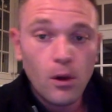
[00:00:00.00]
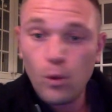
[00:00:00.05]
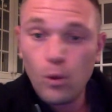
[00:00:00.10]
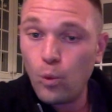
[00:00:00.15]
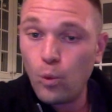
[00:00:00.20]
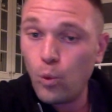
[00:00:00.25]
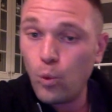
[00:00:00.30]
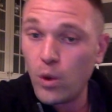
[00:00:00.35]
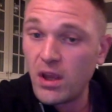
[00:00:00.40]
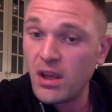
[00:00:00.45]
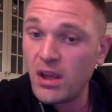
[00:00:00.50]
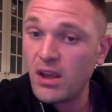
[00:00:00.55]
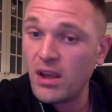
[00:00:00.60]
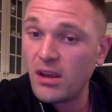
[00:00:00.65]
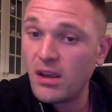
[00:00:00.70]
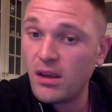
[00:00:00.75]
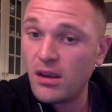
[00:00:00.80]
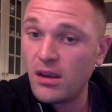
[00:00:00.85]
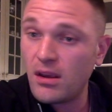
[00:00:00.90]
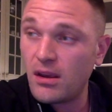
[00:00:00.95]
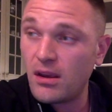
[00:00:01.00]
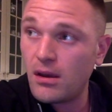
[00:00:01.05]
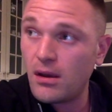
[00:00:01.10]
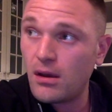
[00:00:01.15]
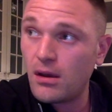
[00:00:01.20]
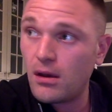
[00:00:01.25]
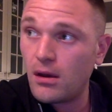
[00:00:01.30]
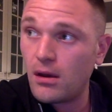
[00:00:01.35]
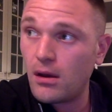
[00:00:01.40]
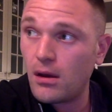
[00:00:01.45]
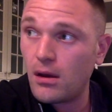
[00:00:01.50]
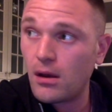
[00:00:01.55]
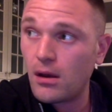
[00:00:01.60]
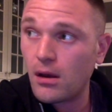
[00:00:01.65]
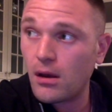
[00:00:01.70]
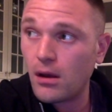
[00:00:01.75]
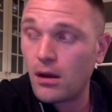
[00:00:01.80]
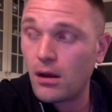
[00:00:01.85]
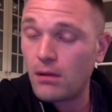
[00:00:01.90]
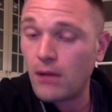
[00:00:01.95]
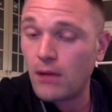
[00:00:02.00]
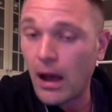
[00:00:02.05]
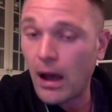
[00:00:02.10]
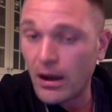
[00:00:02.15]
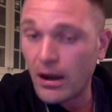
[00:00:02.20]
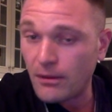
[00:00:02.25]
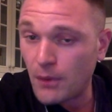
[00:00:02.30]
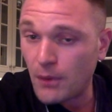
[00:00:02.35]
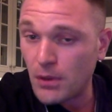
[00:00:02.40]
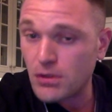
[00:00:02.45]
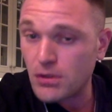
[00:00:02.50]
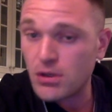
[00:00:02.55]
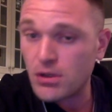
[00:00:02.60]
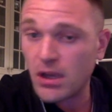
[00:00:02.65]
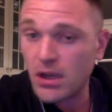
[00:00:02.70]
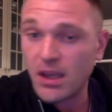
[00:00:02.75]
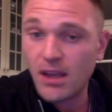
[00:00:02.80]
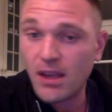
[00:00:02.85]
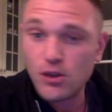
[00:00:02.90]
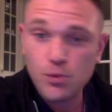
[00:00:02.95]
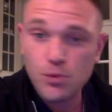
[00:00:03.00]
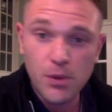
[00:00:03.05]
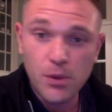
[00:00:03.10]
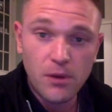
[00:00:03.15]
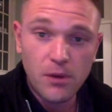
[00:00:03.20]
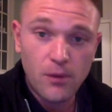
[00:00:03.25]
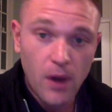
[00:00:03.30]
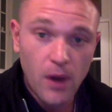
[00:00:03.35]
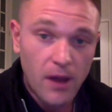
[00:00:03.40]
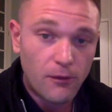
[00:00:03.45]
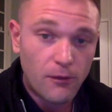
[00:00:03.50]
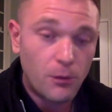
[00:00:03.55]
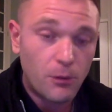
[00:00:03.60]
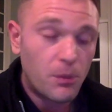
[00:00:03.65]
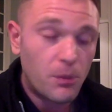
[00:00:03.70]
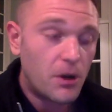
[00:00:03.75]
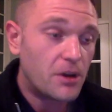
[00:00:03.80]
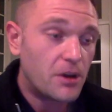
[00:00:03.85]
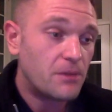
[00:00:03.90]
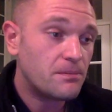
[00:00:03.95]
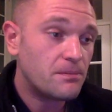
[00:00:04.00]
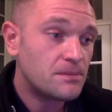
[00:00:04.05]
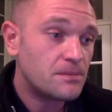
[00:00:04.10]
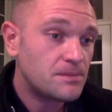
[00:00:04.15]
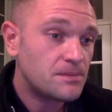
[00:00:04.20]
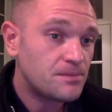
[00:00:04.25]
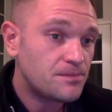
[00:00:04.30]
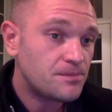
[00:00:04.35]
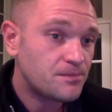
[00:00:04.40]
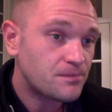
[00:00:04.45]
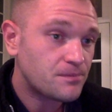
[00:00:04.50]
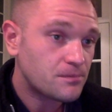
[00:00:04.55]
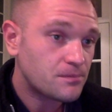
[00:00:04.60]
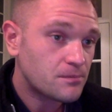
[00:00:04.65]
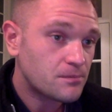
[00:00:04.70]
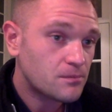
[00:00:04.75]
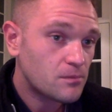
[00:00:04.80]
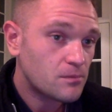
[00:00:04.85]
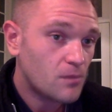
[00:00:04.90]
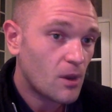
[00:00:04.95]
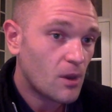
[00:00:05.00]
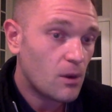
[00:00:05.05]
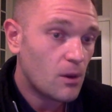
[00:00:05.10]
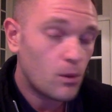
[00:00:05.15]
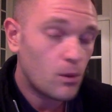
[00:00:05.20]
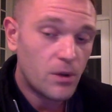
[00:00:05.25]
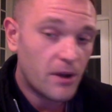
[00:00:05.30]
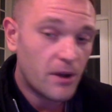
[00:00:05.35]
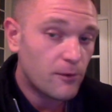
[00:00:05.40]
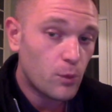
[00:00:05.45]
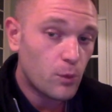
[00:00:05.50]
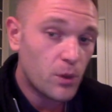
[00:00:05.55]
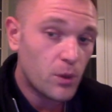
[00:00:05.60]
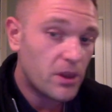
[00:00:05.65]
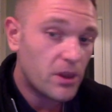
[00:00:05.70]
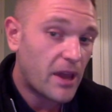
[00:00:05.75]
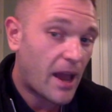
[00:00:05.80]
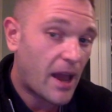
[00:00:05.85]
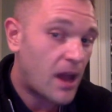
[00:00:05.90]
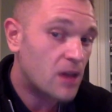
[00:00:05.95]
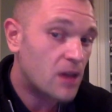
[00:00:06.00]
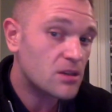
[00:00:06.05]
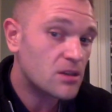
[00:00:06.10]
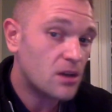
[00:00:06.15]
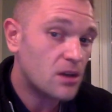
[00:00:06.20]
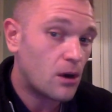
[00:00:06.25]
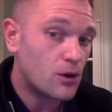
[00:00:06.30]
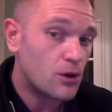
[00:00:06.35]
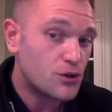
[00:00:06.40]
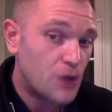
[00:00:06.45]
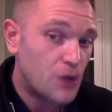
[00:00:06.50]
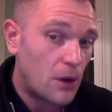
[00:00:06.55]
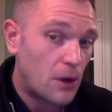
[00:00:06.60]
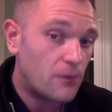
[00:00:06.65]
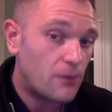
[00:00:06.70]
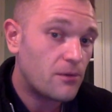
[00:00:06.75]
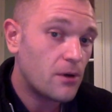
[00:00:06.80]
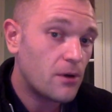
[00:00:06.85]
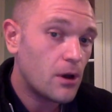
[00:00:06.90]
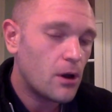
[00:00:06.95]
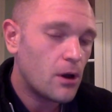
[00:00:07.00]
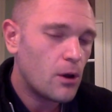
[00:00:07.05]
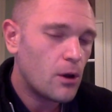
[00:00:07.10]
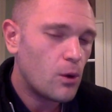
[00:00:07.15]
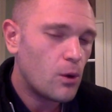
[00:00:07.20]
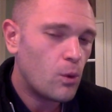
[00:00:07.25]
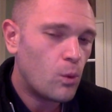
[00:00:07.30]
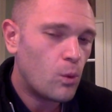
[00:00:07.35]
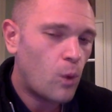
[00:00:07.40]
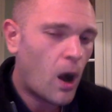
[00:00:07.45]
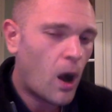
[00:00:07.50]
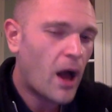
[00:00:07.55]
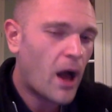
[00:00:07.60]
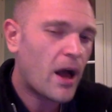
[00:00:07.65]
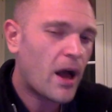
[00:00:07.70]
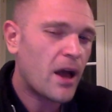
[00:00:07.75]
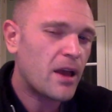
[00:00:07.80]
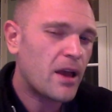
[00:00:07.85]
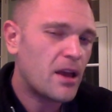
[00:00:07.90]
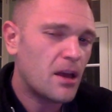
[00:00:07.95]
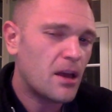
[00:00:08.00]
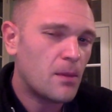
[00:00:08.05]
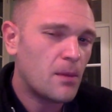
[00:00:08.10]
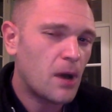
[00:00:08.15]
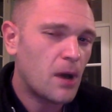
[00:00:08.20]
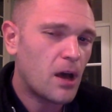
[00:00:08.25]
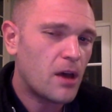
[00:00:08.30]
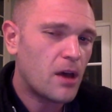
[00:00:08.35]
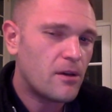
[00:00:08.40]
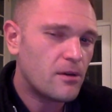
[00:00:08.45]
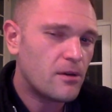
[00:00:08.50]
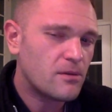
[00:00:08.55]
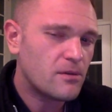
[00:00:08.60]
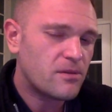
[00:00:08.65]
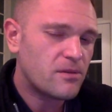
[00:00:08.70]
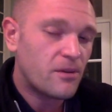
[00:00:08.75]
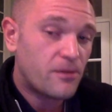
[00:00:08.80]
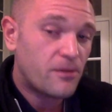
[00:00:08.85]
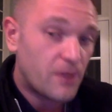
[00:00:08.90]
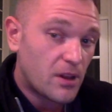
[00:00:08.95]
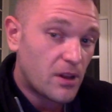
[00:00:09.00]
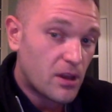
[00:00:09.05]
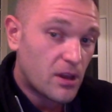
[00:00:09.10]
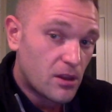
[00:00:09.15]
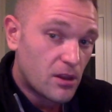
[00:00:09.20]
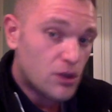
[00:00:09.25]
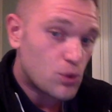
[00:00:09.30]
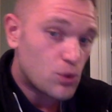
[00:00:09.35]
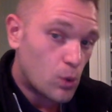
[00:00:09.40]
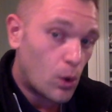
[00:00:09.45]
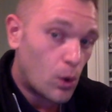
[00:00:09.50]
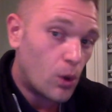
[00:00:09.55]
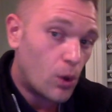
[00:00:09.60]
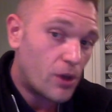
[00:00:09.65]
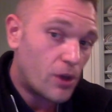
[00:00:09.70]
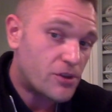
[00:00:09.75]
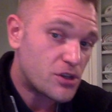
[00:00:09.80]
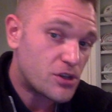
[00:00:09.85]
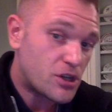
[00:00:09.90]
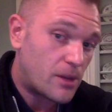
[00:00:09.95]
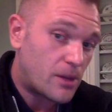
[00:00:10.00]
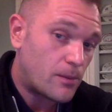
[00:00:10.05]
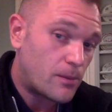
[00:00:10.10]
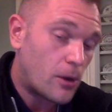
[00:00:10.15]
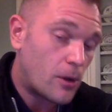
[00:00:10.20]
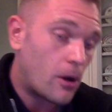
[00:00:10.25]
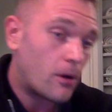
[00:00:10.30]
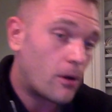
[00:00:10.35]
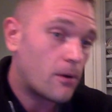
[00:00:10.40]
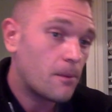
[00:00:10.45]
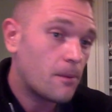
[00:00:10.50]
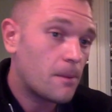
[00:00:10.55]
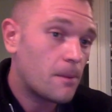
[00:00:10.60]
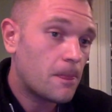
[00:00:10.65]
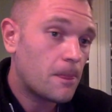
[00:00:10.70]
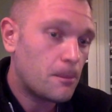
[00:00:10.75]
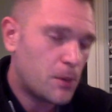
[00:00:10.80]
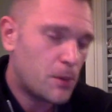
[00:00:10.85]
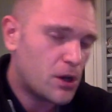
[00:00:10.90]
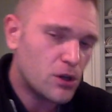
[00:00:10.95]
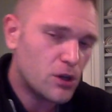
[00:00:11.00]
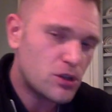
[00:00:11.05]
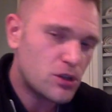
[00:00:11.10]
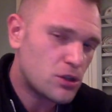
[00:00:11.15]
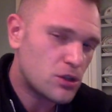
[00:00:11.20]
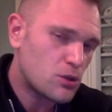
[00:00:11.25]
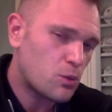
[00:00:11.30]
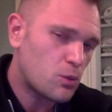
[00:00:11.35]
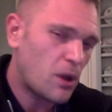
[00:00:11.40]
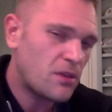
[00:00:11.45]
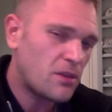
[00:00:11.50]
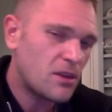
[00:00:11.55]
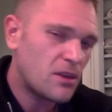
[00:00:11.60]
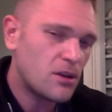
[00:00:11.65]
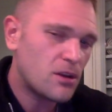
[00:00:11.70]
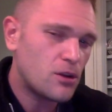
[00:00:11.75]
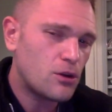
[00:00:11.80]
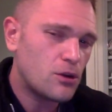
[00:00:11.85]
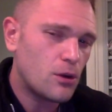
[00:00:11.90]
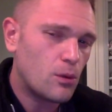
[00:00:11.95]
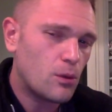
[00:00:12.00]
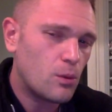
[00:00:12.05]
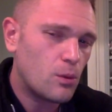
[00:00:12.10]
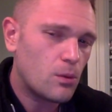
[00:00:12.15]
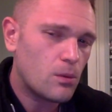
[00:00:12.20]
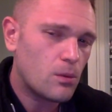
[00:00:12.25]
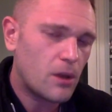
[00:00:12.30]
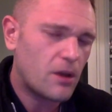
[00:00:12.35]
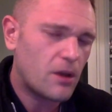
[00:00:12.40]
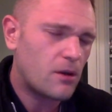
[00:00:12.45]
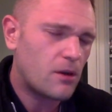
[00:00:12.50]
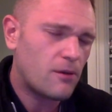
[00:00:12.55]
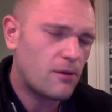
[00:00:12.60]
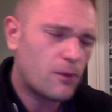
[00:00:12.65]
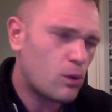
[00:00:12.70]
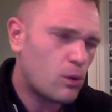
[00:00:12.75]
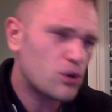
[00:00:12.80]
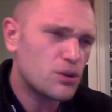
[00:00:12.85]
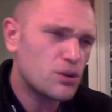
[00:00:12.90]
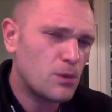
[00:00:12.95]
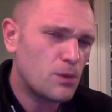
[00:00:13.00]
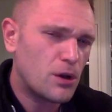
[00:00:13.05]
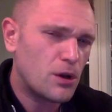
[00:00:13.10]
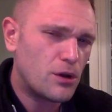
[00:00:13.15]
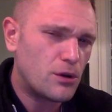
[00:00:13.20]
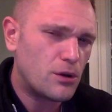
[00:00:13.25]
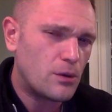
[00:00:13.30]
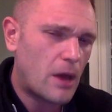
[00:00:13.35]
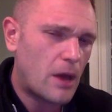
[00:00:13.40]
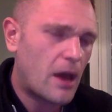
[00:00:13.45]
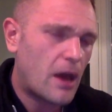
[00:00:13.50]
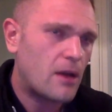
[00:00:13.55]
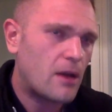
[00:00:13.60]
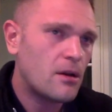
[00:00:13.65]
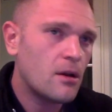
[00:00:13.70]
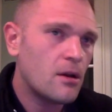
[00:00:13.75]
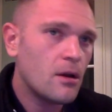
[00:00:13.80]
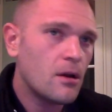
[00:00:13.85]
A lot of us, I can't speak for everybody, never really ask ourselves, why am I fulfilling this role as a sheepdog? Because it's the right thing to do. Like, of course I'm going to do that.